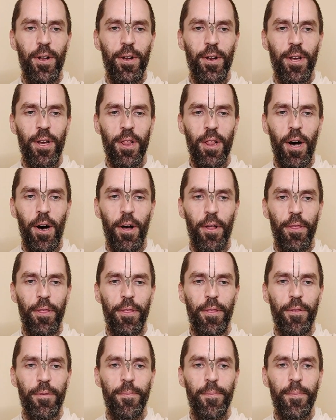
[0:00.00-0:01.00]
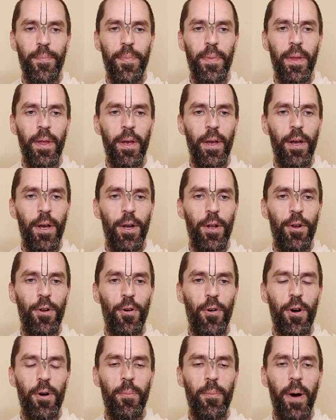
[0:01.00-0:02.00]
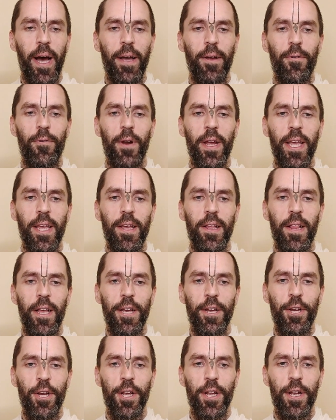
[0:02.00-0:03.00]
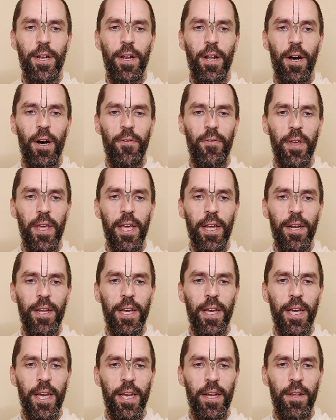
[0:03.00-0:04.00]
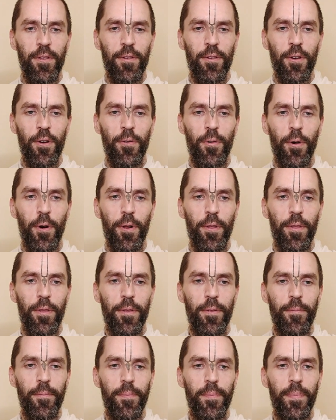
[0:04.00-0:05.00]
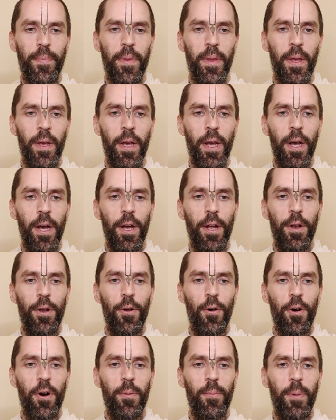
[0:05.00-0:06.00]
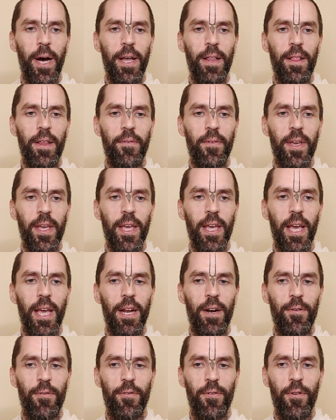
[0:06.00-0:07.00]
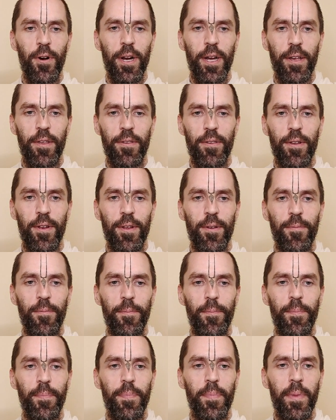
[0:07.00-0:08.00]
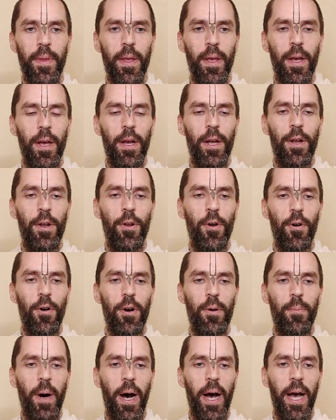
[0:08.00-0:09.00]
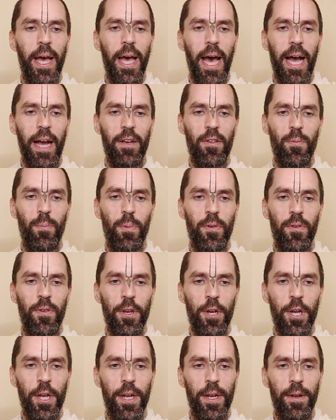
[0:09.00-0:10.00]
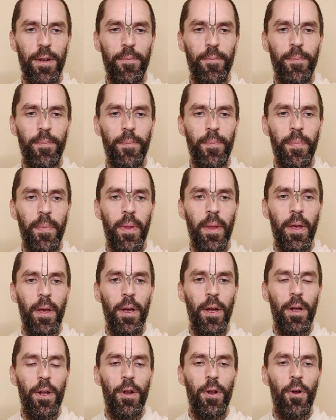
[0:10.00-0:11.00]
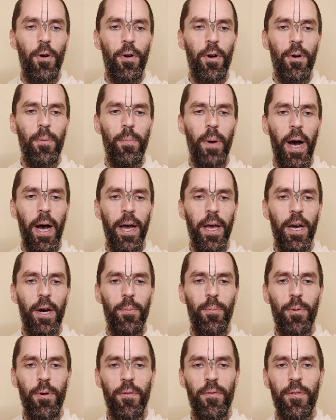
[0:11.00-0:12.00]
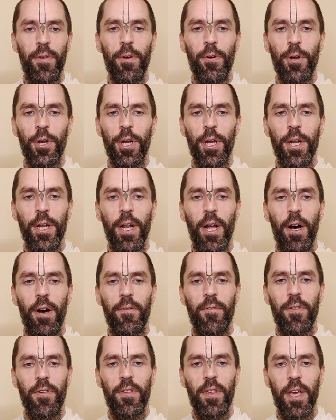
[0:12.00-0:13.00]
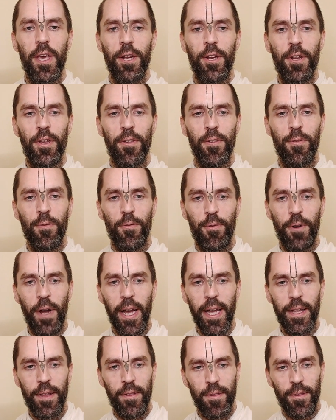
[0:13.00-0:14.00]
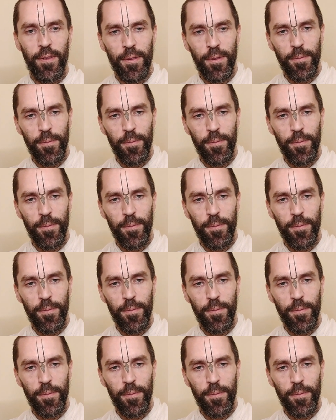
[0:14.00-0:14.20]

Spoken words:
cloth, nor by regulation of eating and so forth, nor by living in a forest, nor by exposition, nor by a profusion of sages' rites,